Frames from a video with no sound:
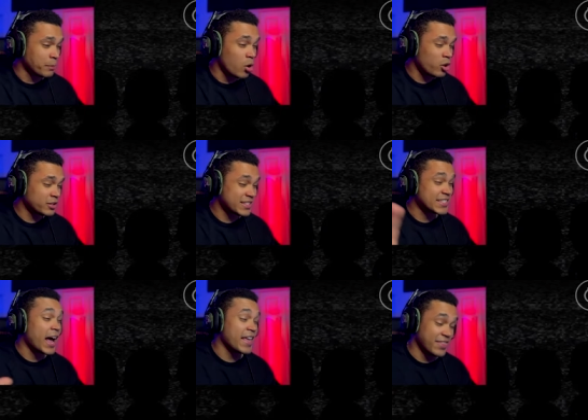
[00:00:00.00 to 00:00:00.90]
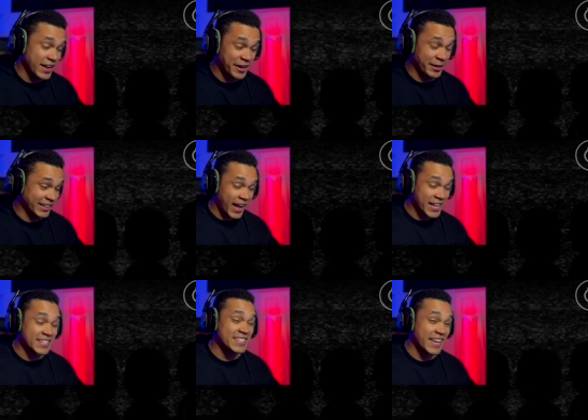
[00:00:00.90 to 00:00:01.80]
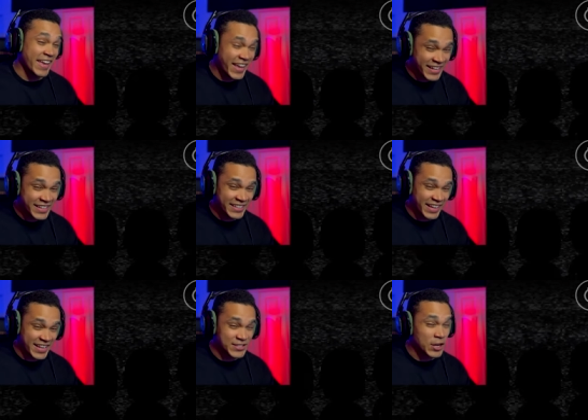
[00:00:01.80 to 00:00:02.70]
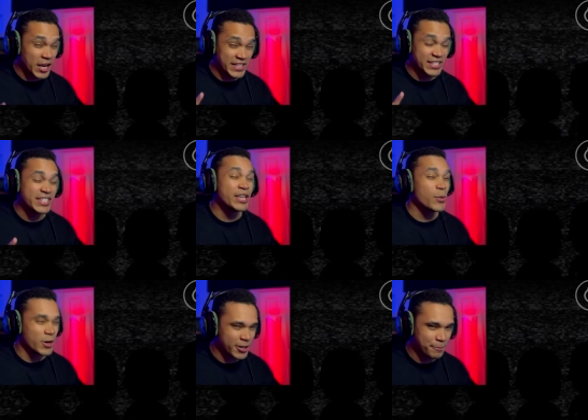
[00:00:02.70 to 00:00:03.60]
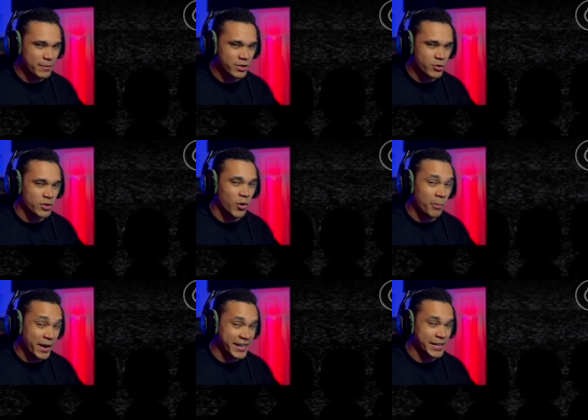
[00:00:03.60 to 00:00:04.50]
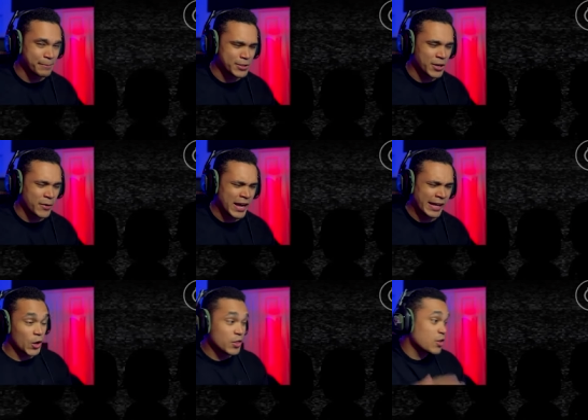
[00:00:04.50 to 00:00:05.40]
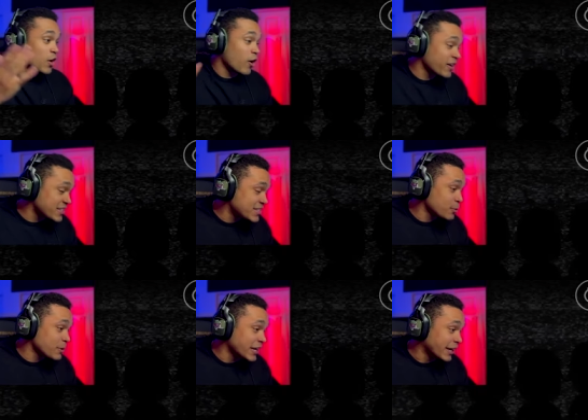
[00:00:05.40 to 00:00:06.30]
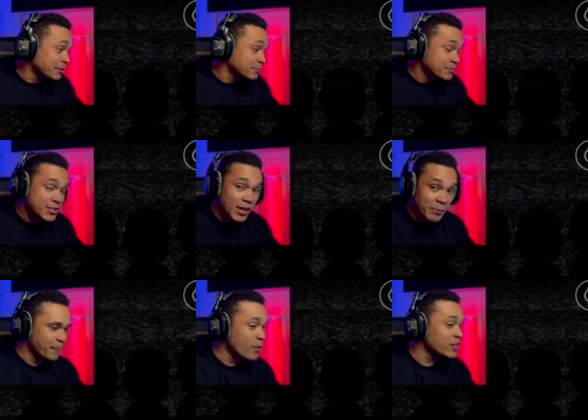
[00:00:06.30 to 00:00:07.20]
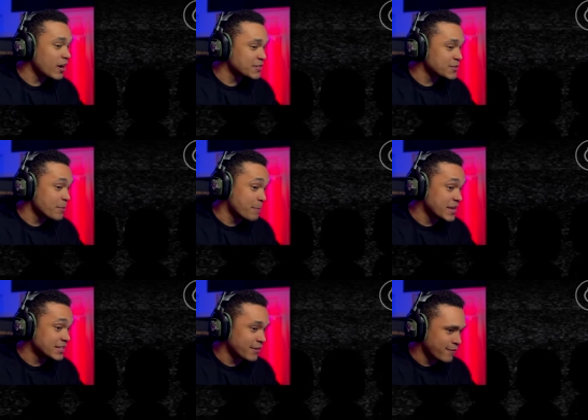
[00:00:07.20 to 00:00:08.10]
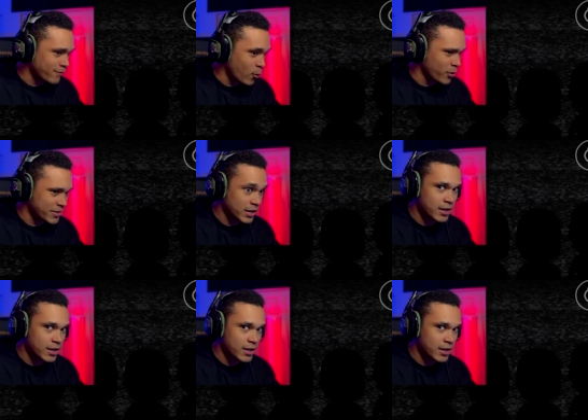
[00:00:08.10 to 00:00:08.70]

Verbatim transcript: the pole design there, I didn't see a head, I saw a skewer through the whole body. So uh although the heart is still beating. So moving on to beat four, the